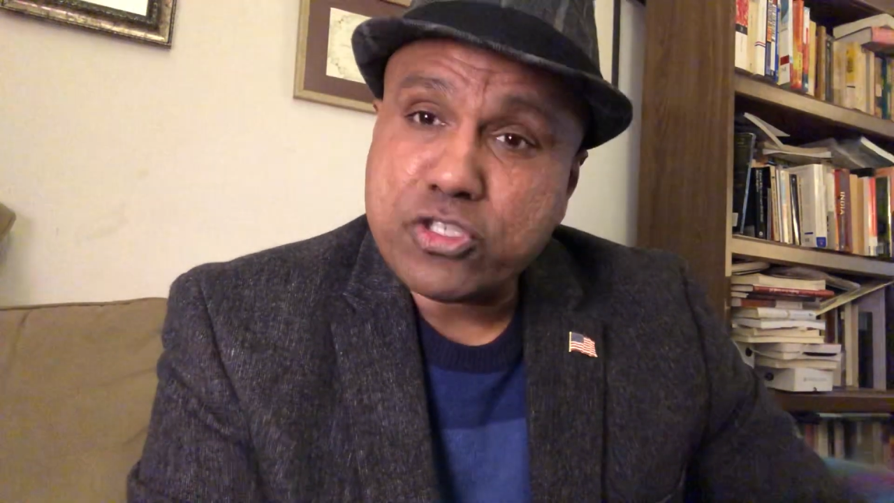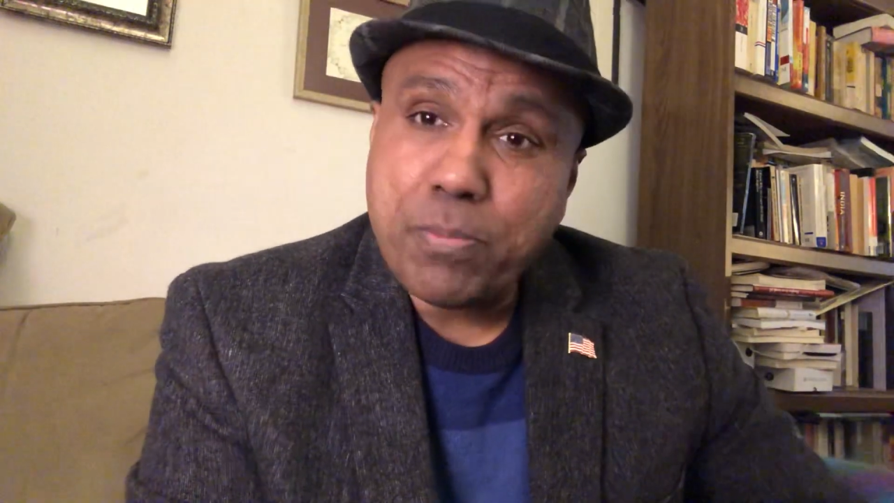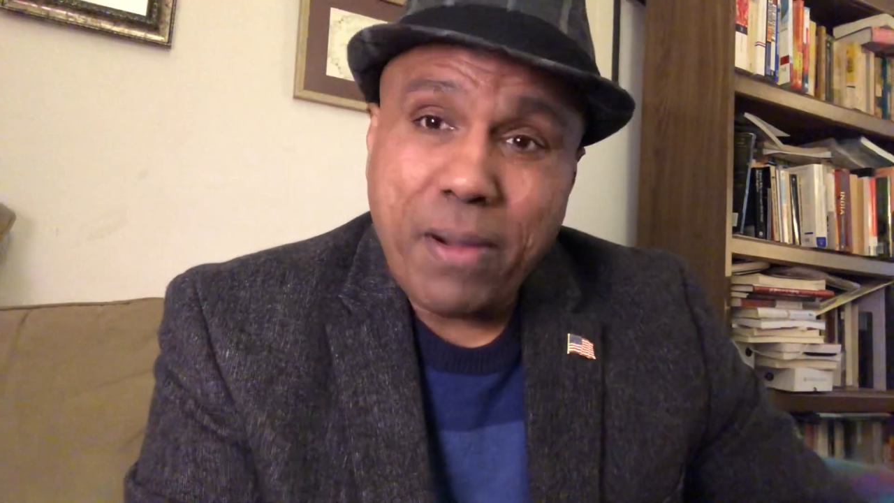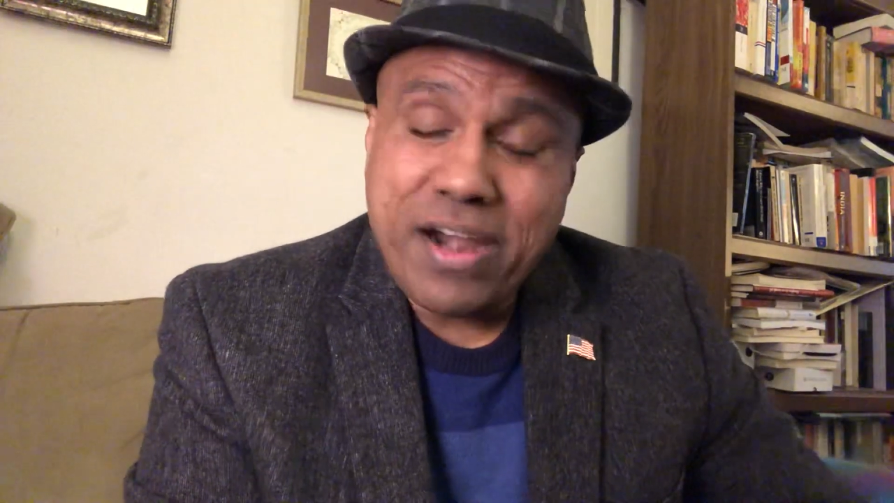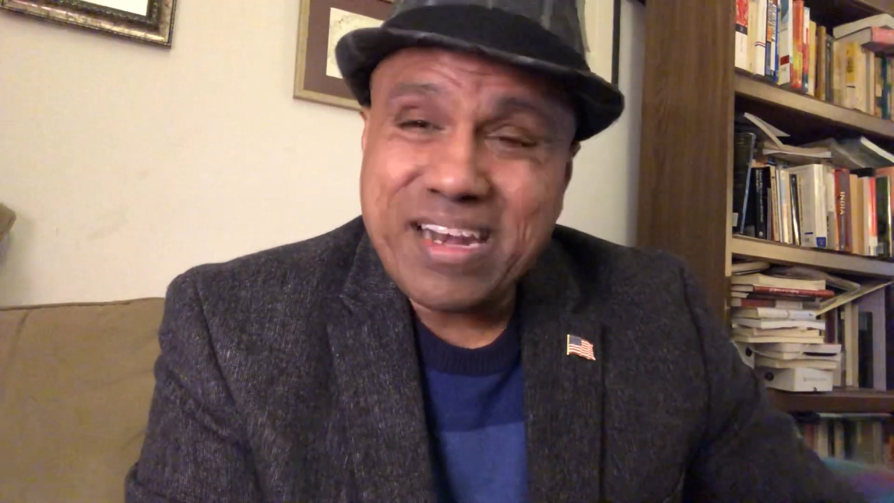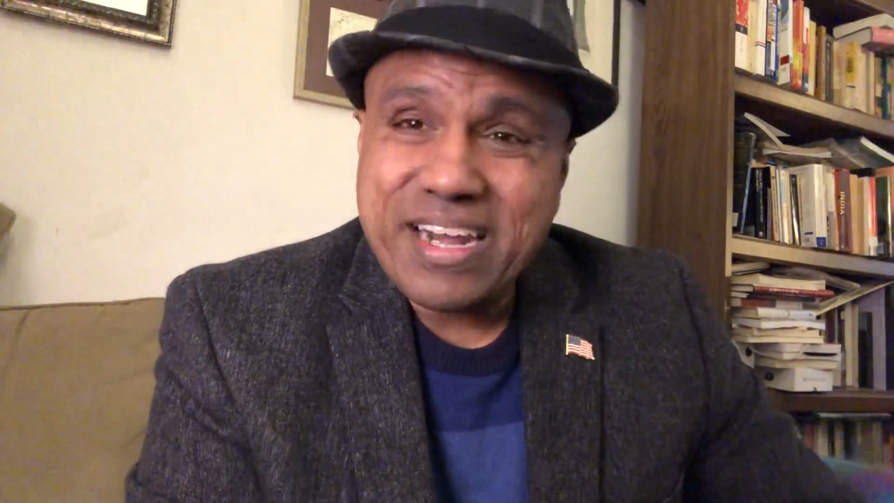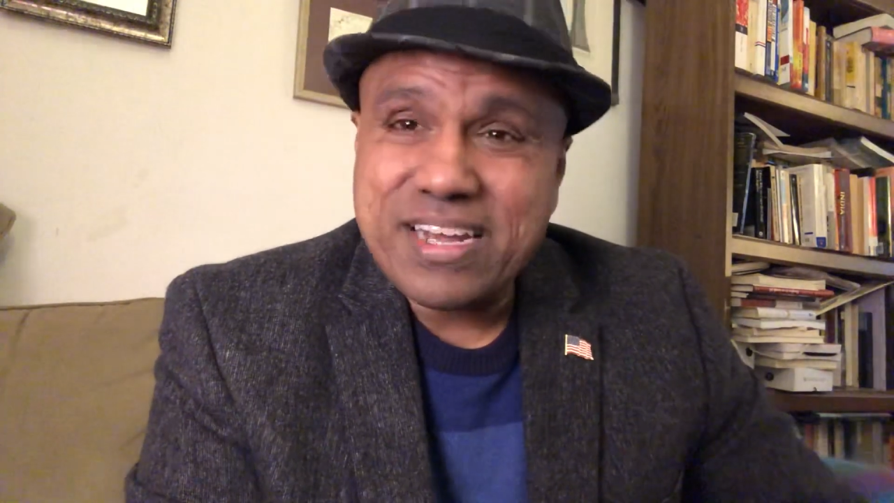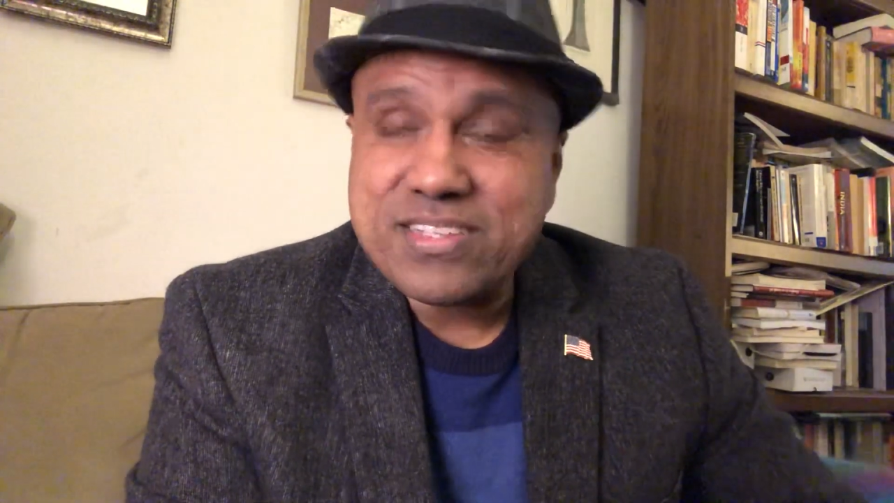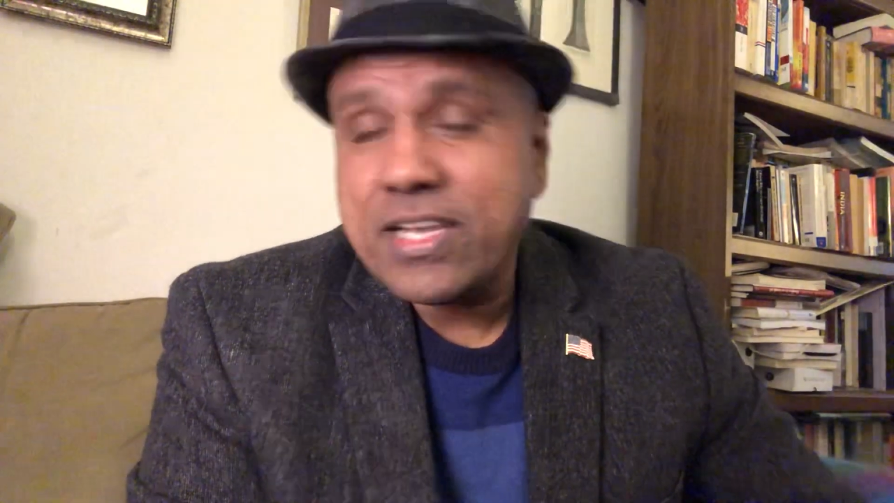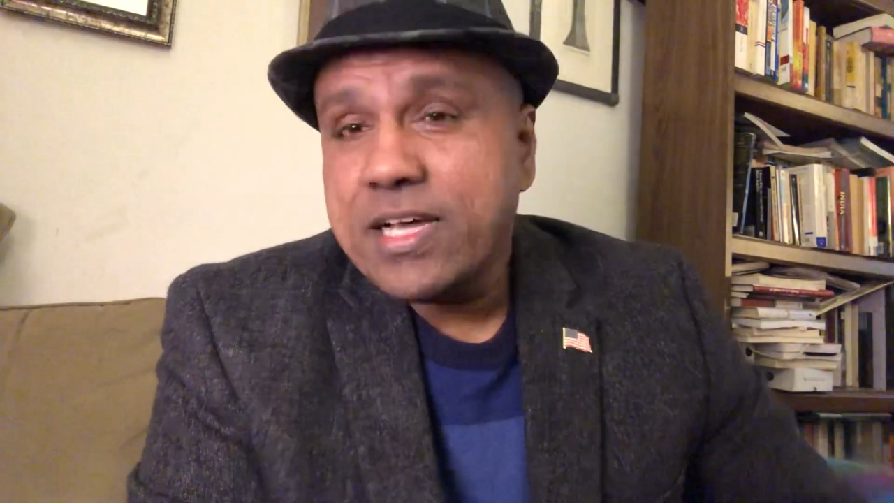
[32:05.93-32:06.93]
The party
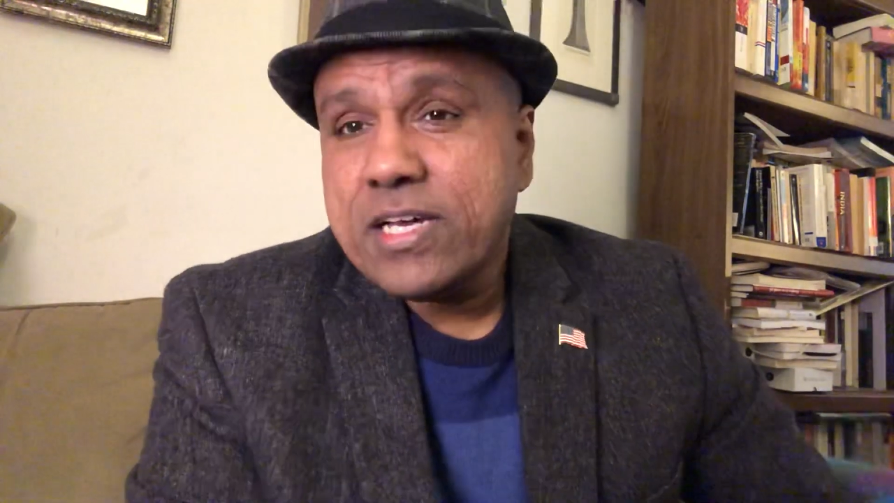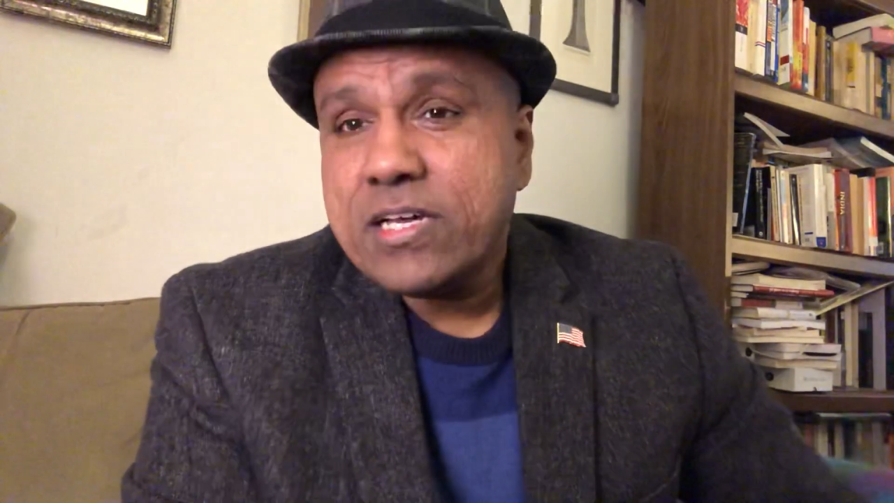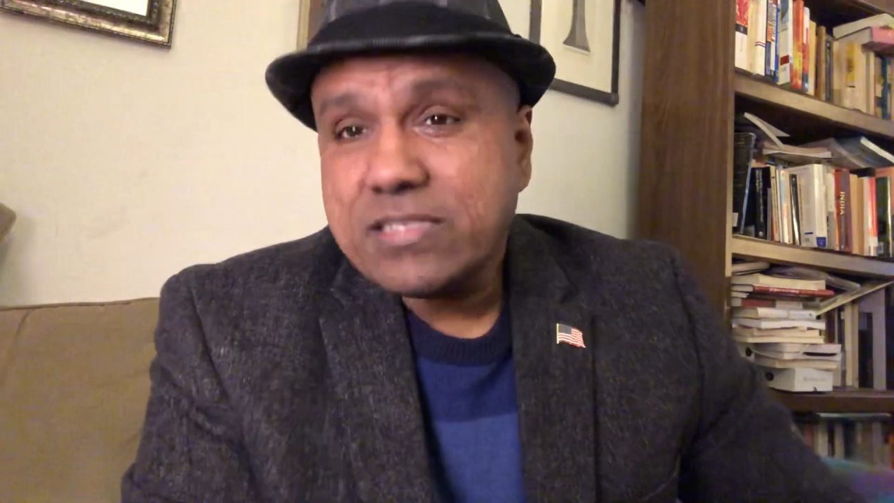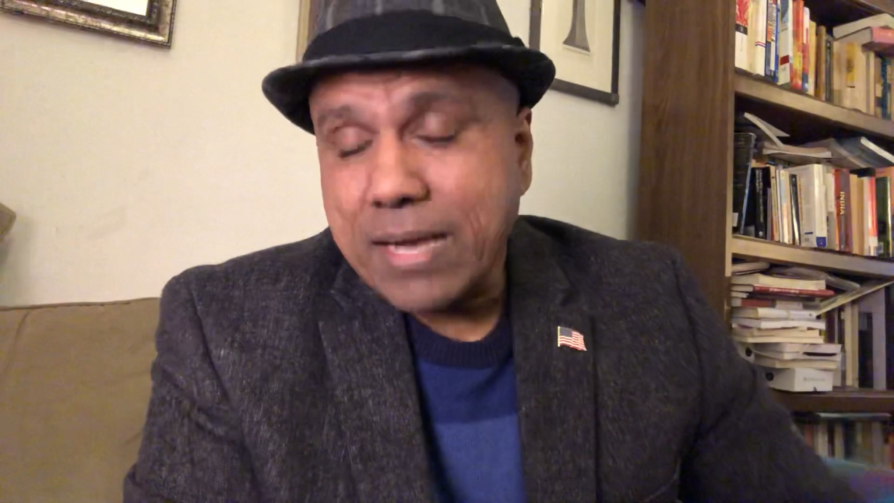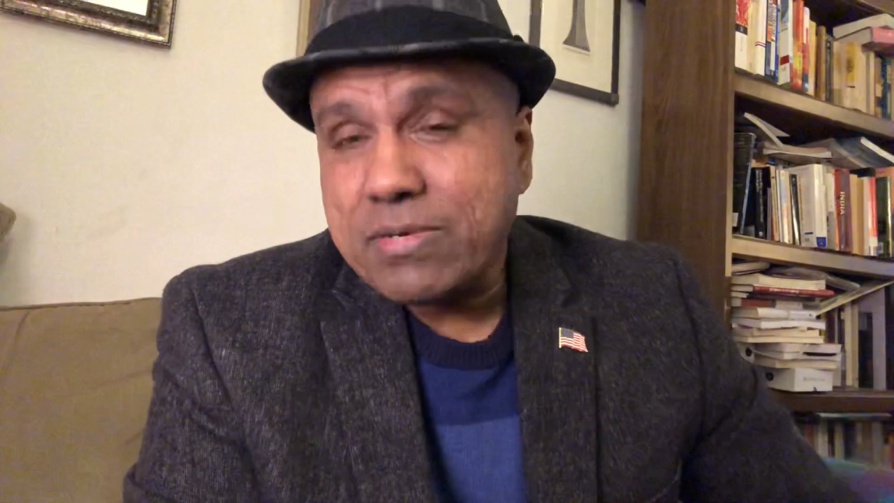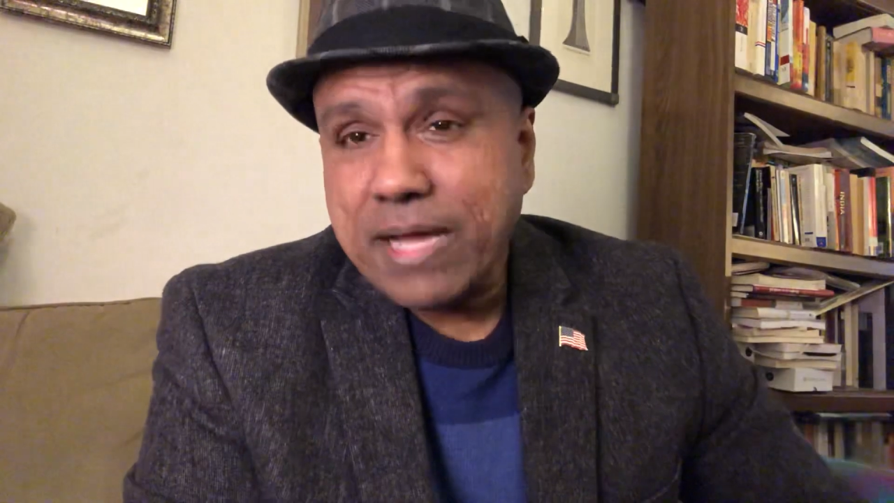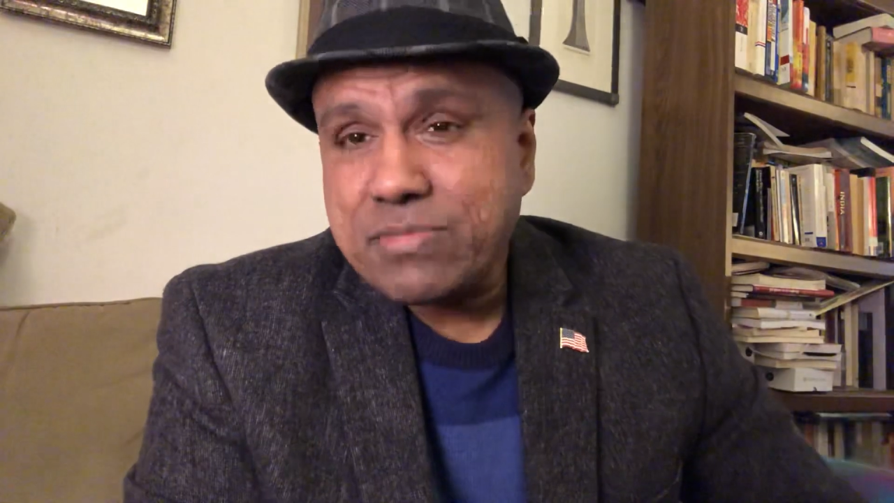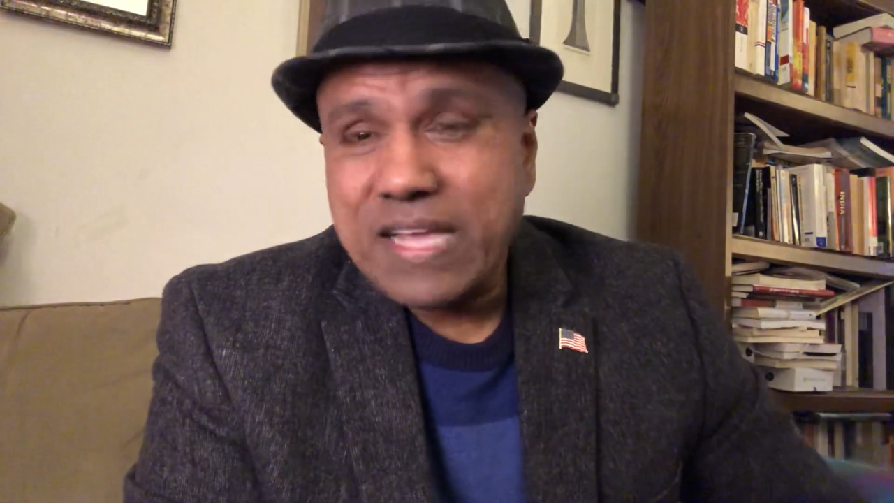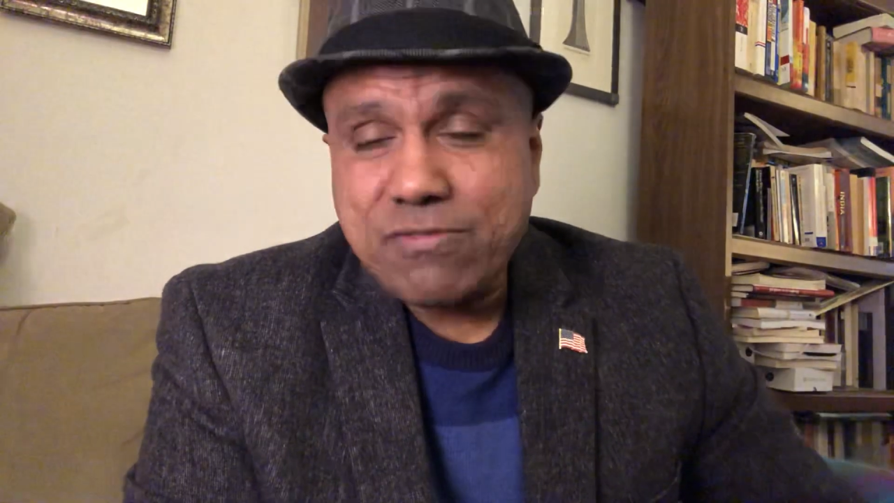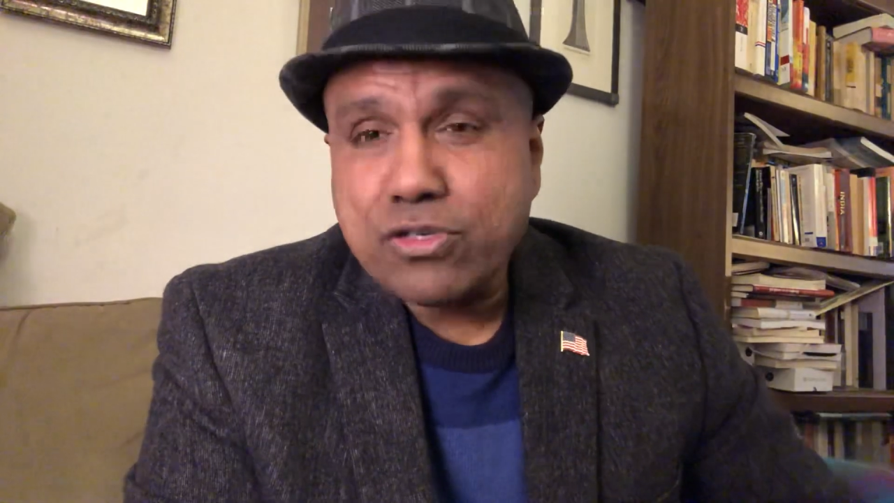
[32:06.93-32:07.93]
leaders sometimes have